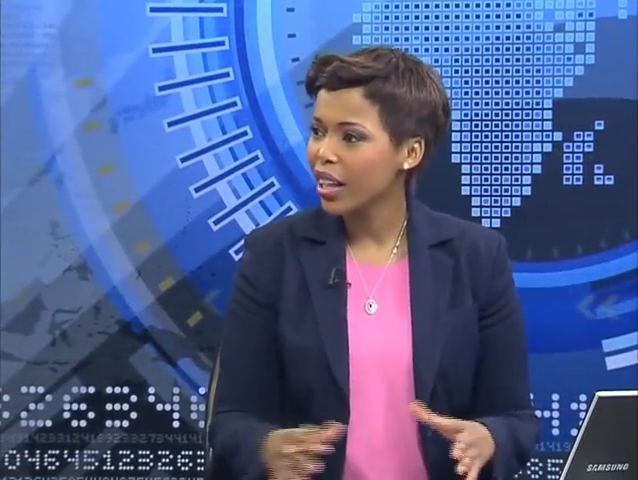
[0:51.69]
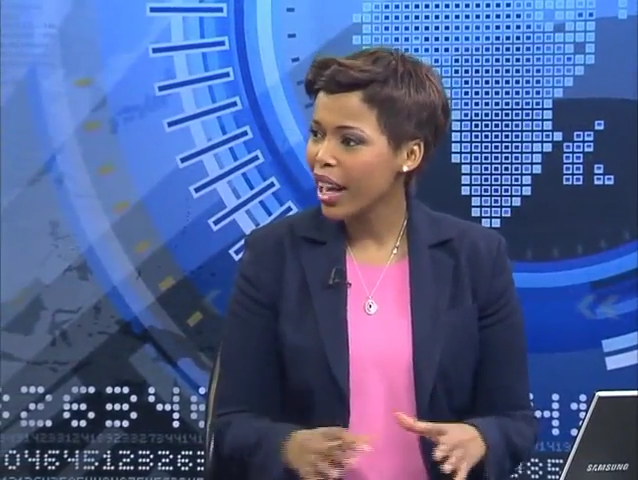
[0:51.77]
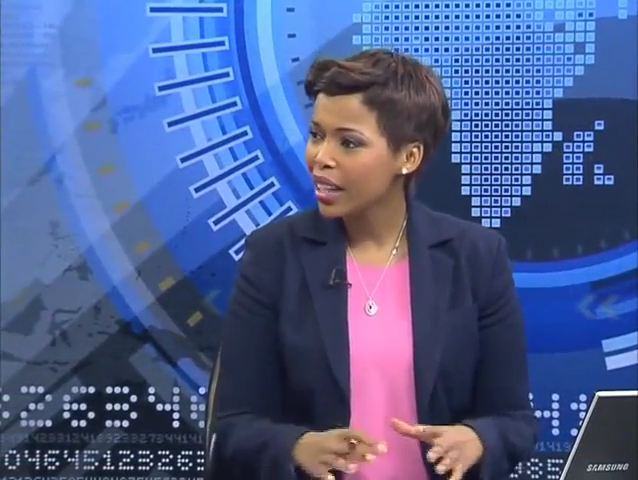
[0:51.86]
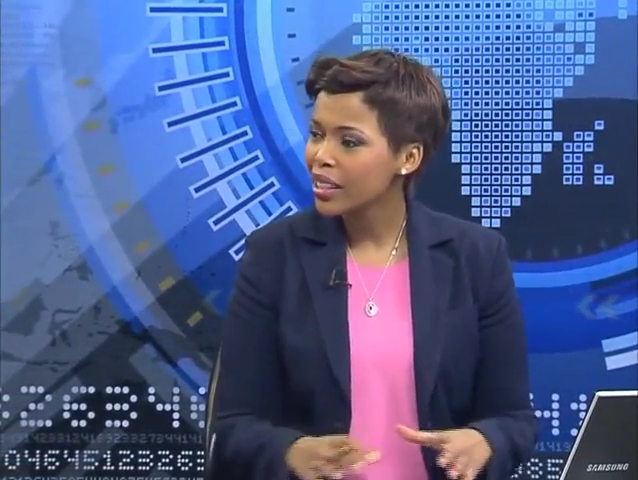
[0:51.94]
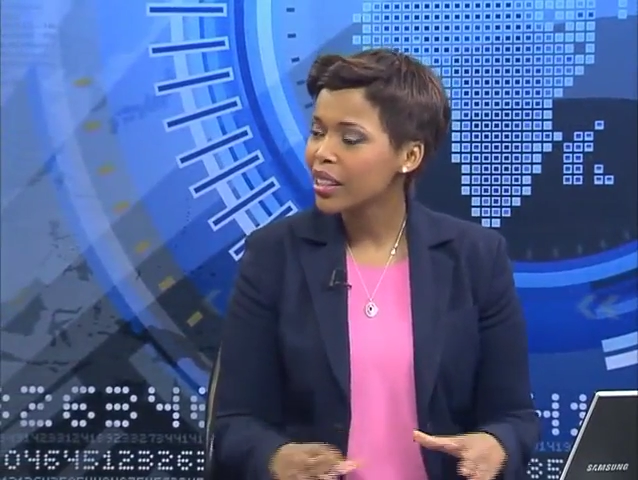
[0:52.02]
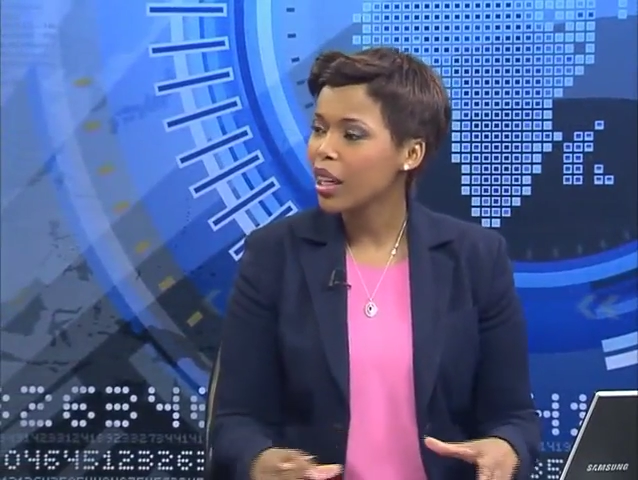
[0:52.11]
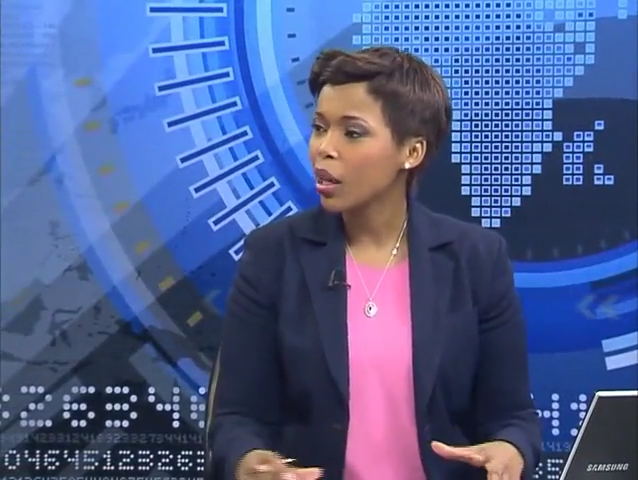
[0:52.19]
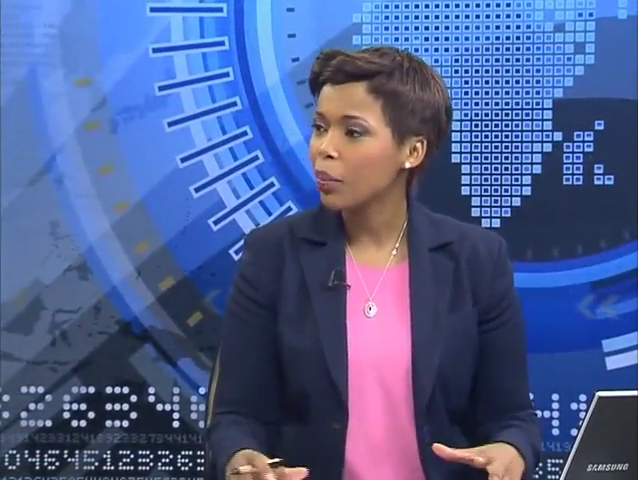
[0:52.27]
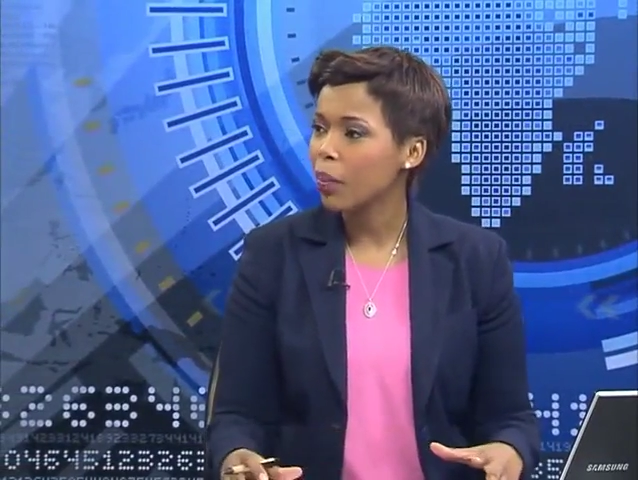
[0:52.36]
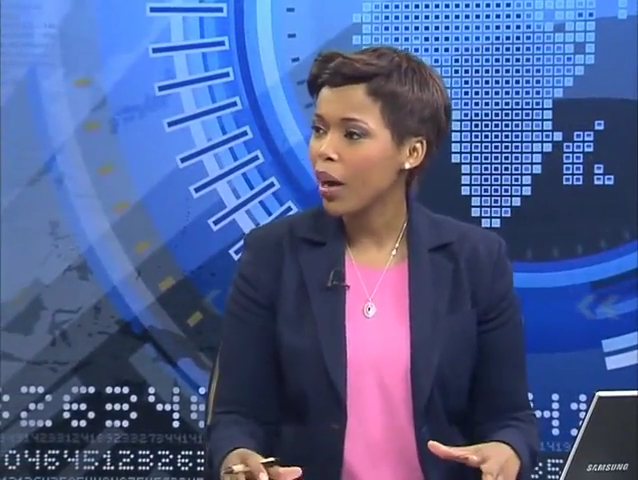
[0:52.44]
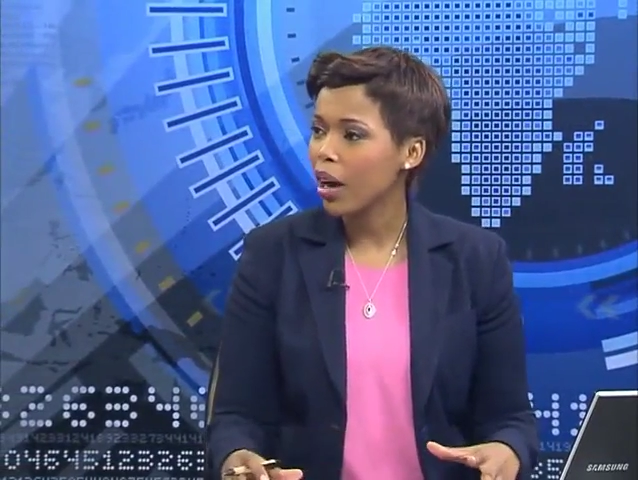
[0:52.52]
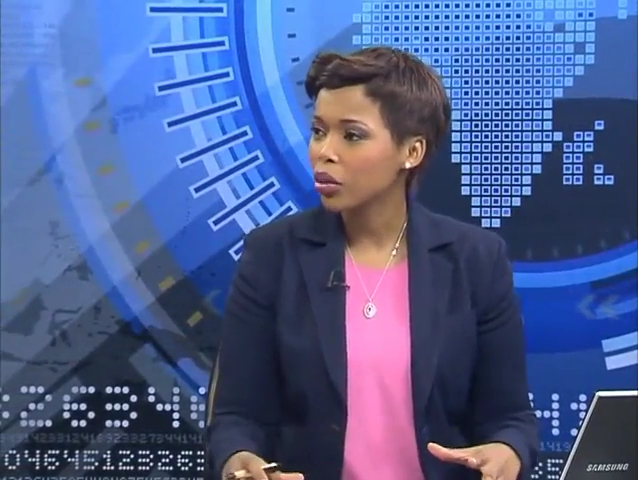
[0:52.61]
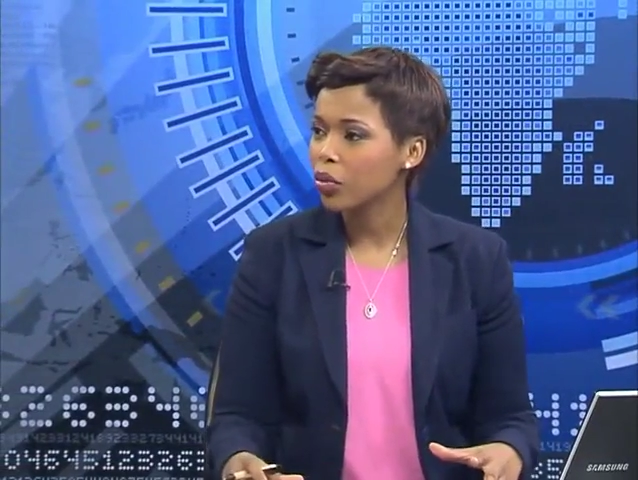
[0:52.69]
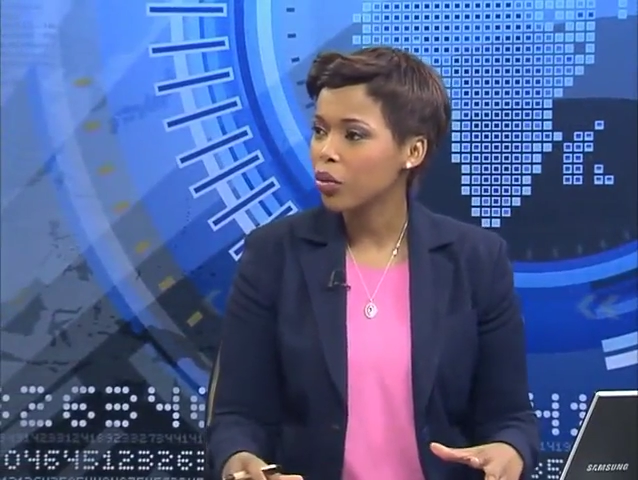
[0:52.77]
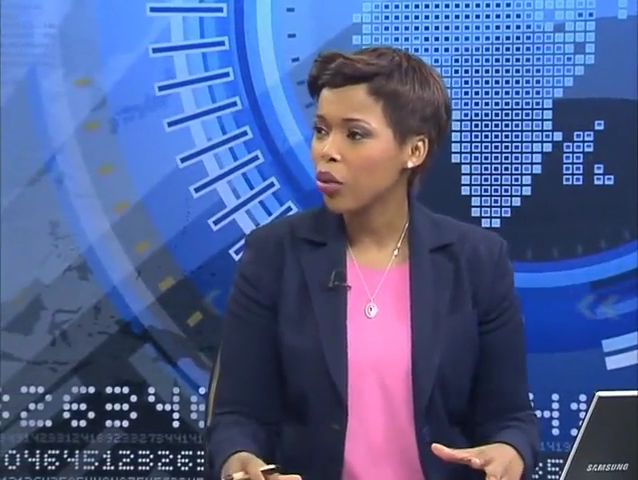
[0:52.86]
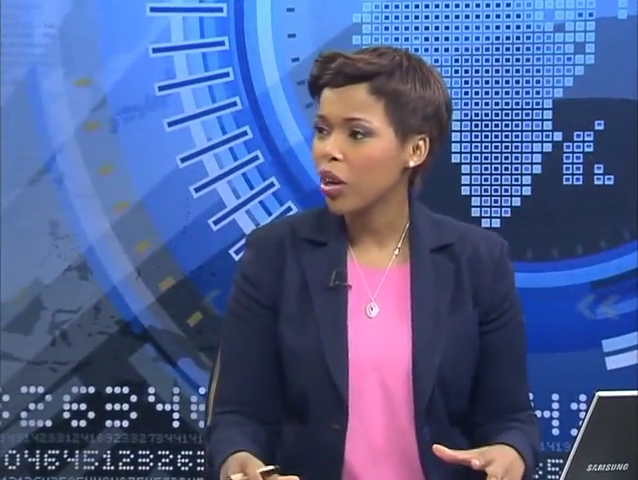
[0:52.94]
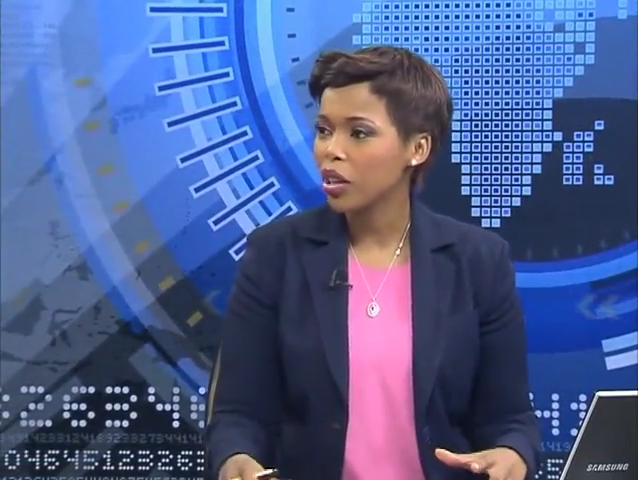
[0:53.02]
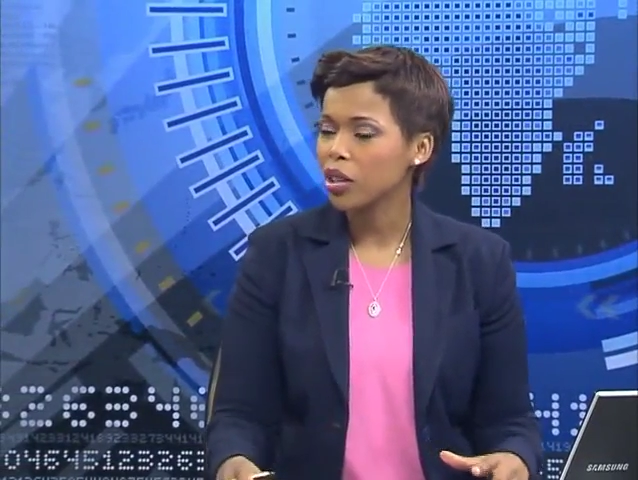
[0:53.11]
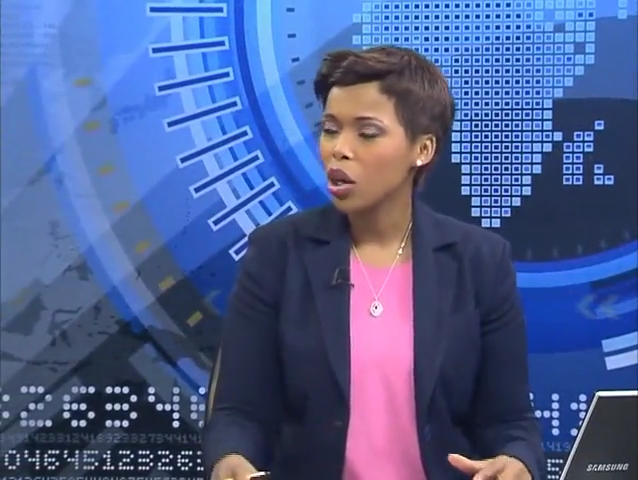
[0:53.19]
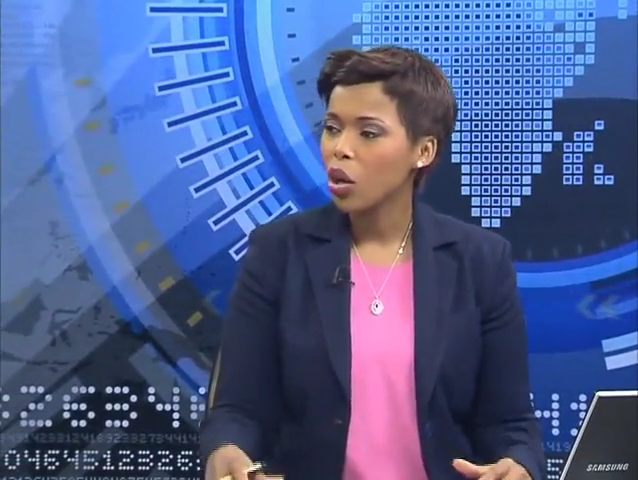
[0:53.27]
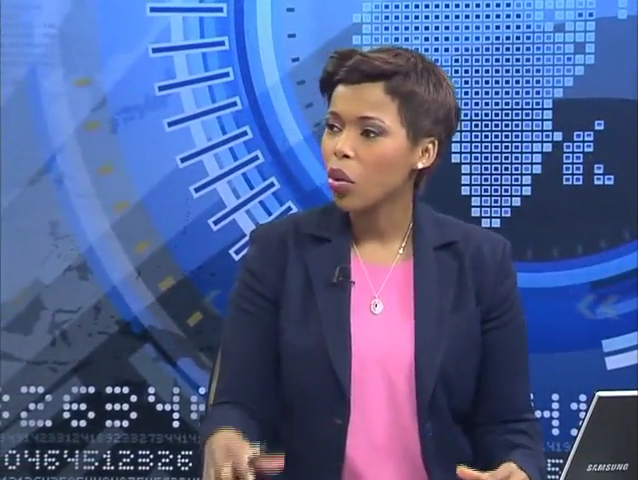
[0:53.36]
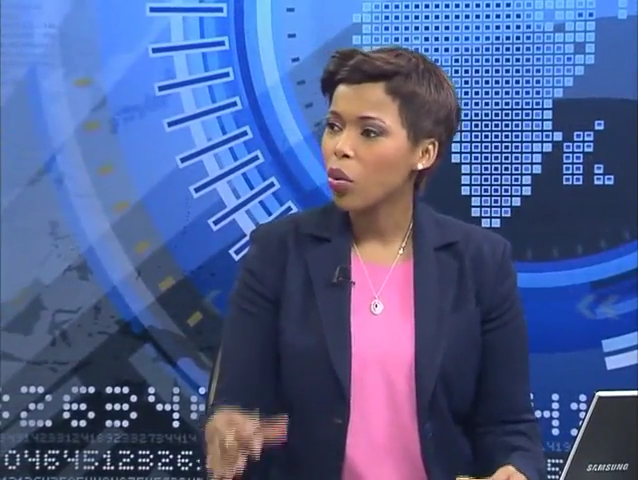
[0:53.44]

landscape out for us.